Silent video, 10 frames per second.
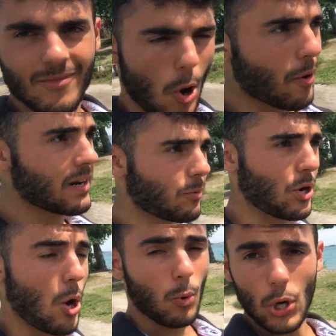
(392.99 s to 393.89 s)
Ari, we're
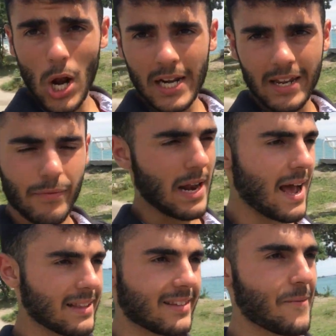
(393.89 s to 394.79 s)
not even
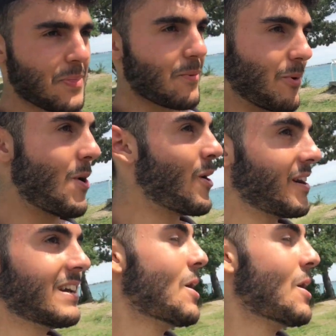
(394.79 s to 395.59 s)
at the